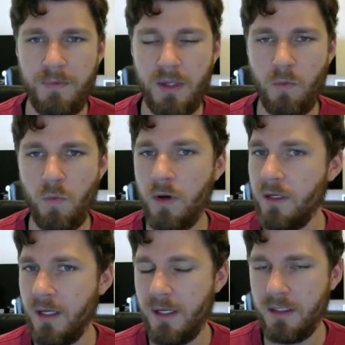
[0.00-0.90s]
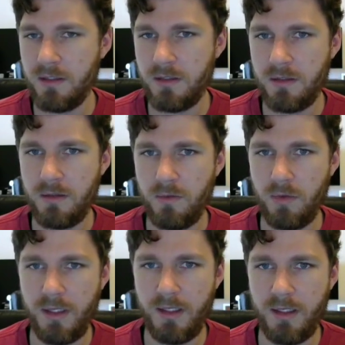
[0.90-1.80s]
in one case,
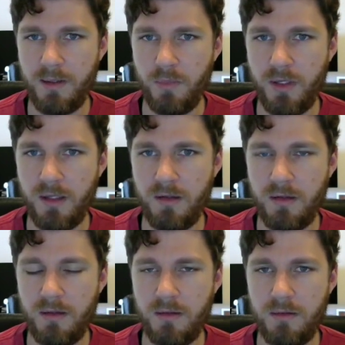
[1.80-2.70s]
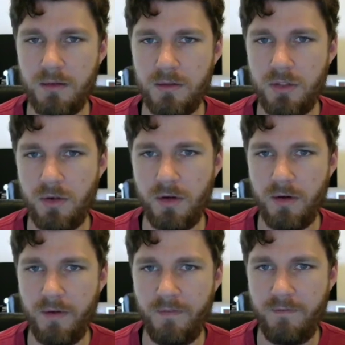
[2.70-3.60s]
we'll end up with
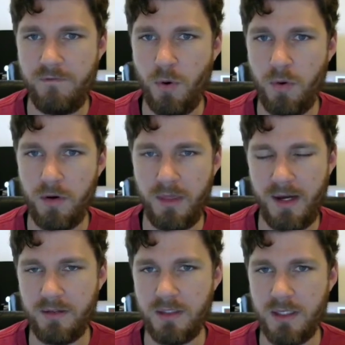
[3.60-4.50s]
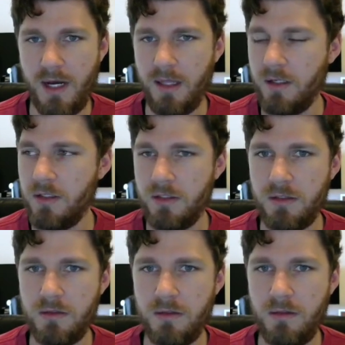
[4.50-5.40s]

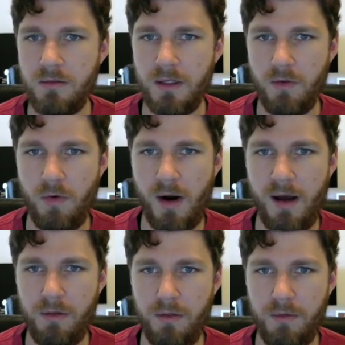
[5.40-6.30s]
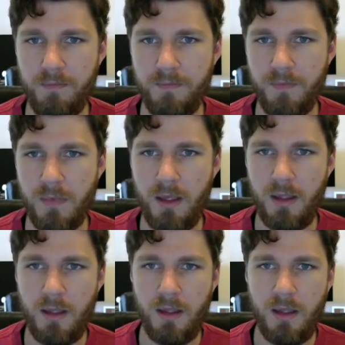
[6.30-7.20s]
$204,000 in a Roth
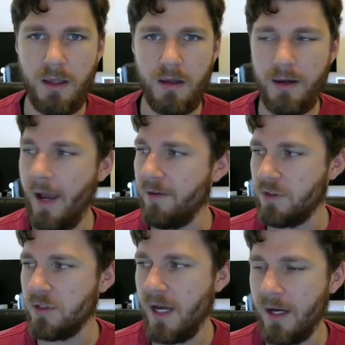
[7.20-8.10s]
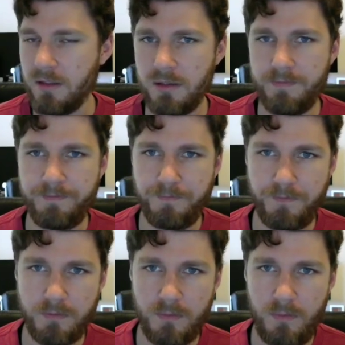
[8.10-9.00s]
after tax.
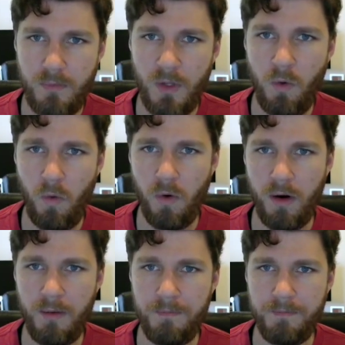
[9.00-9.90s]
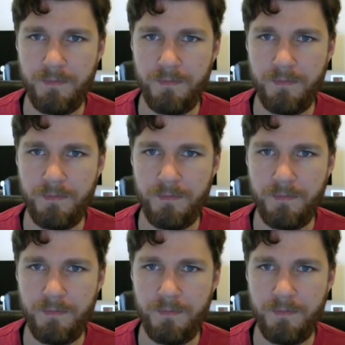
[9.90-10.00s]
Or